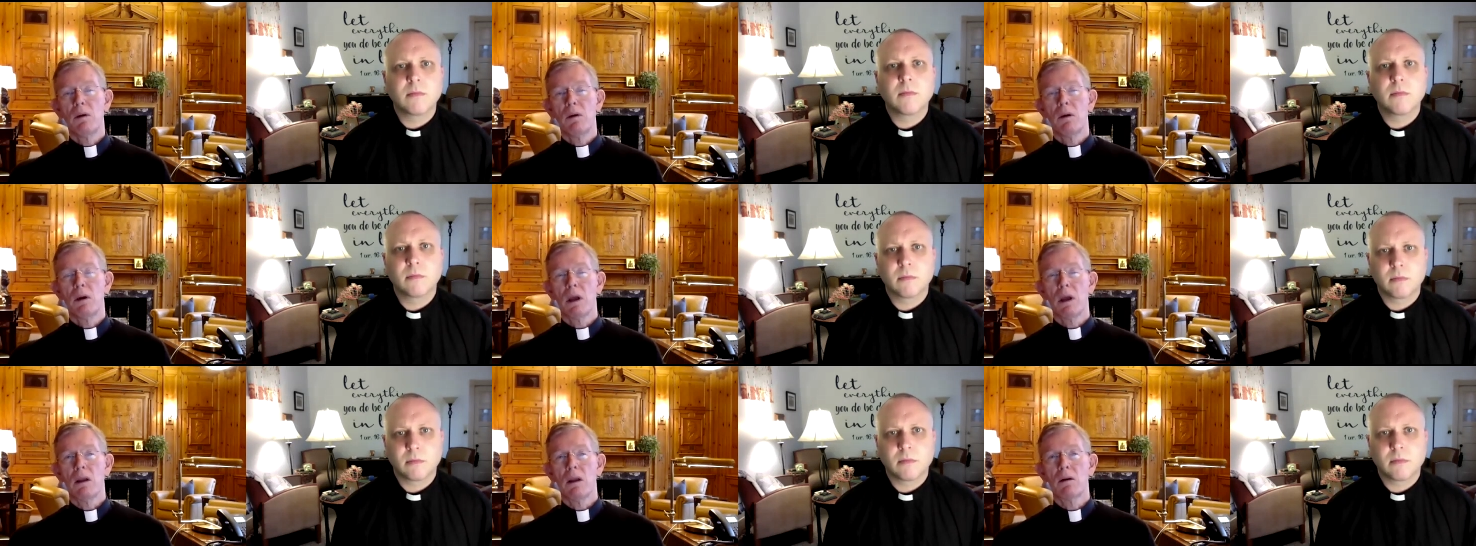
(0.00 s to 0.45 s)

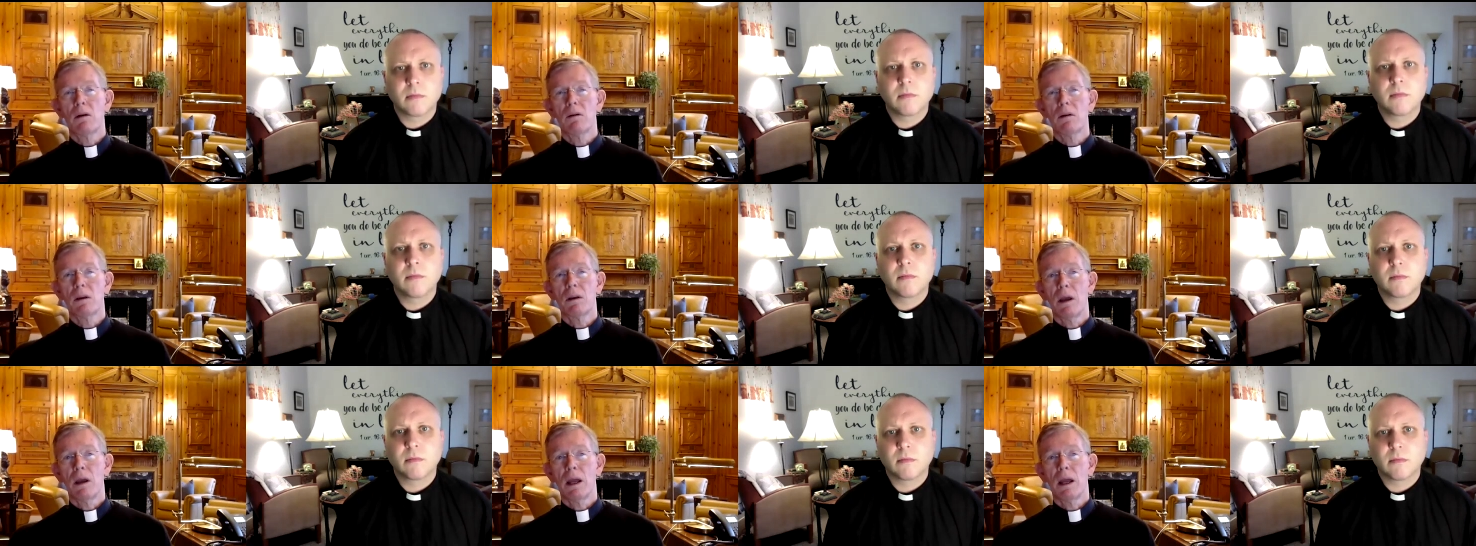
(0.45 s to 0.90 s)
Speaker 1: And,
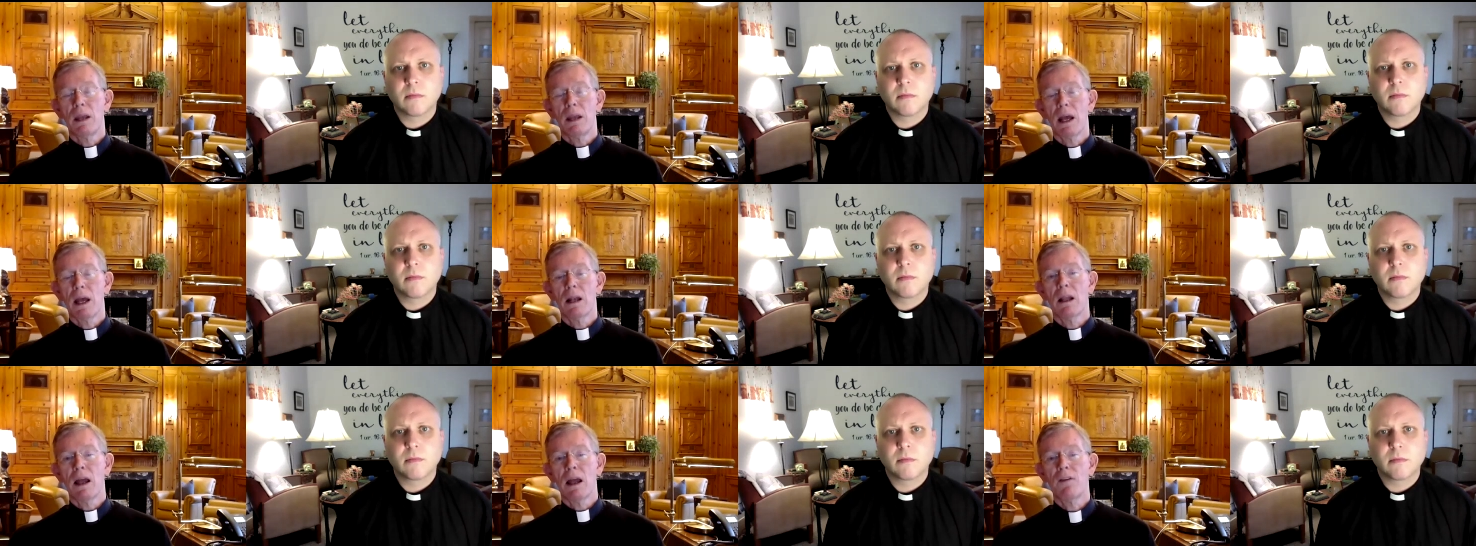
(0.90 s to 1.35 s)
and
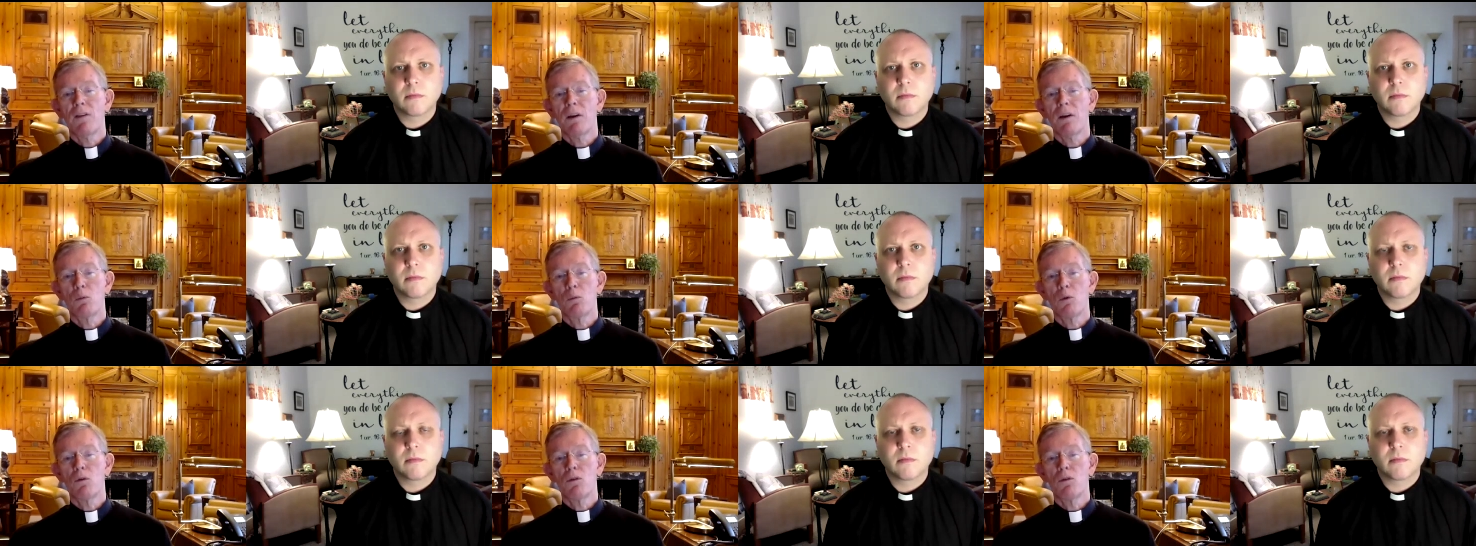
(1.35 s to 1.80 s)
yet life has
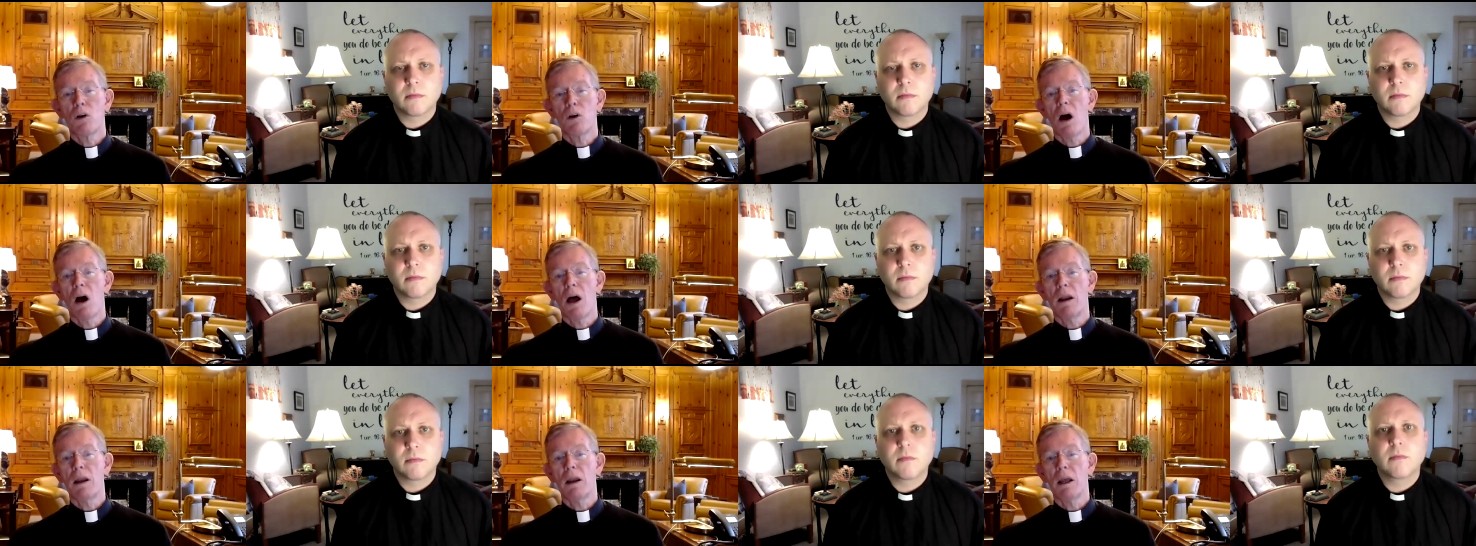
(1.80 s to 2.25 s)
moved
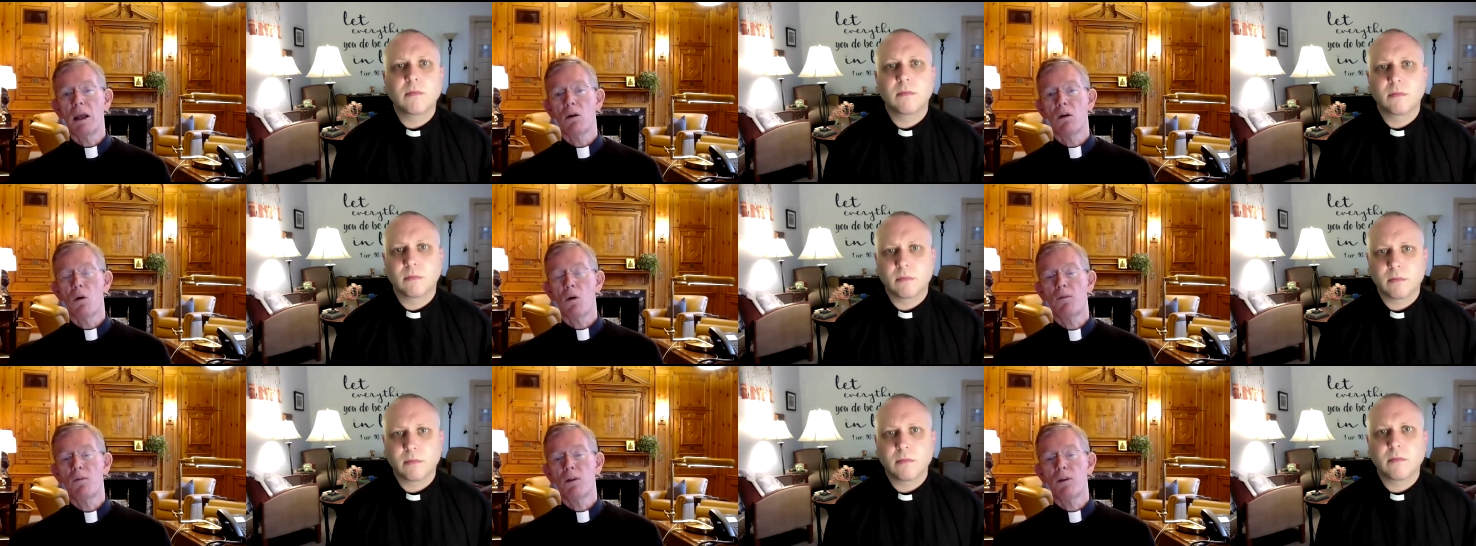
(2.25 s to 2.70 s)
on, and
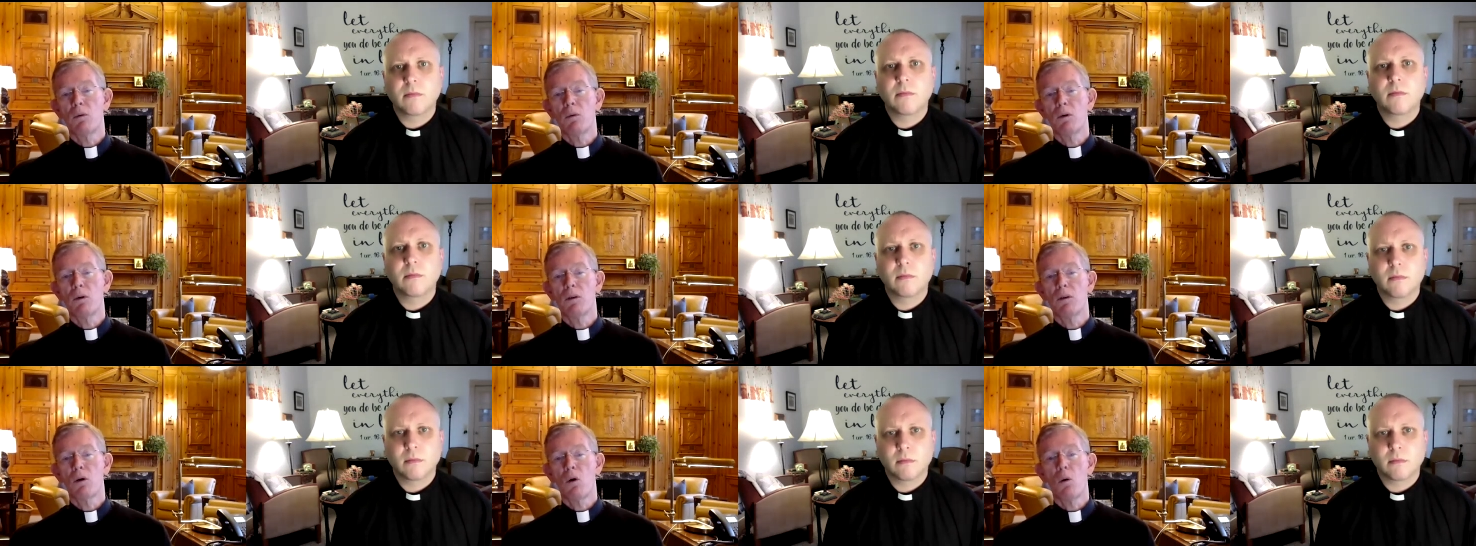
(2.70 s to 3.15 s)
hopefully
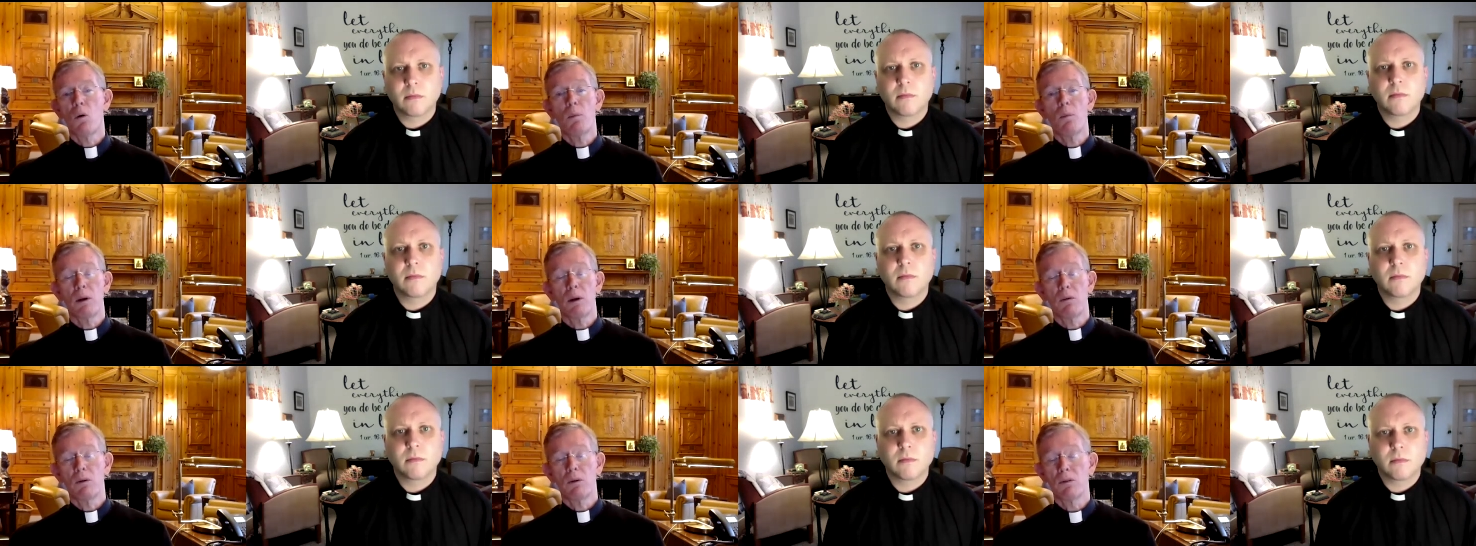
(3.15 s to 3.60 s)
with hope
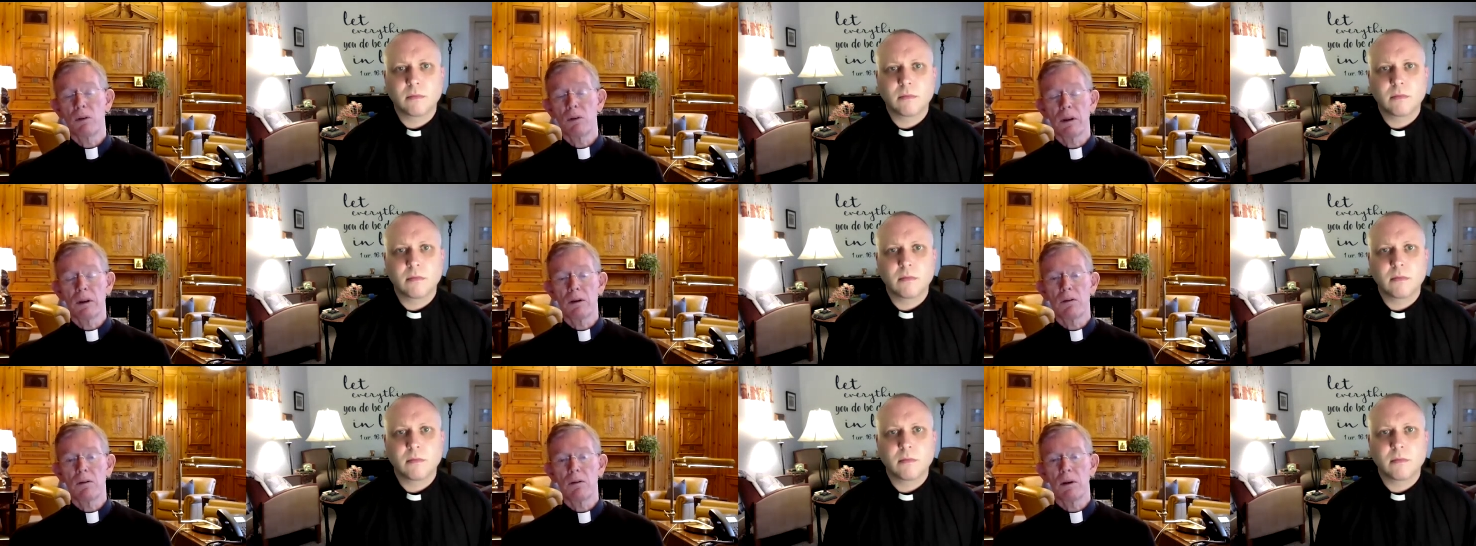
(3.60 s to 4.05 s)
and
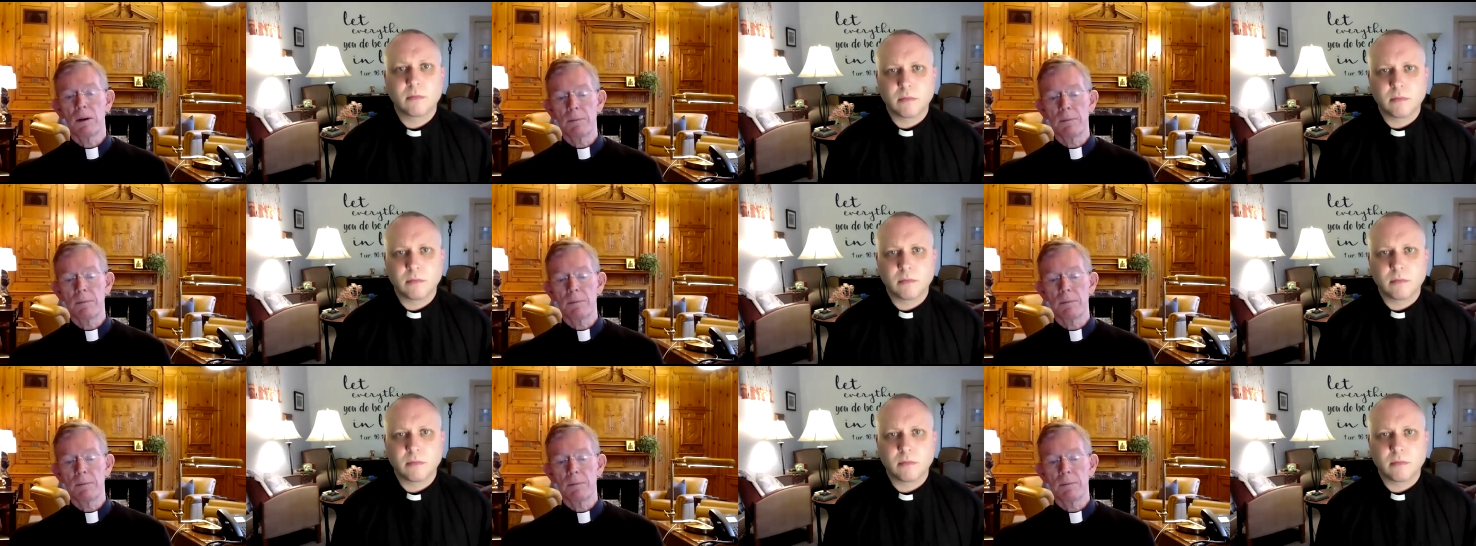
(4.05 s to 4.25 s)
resiliency.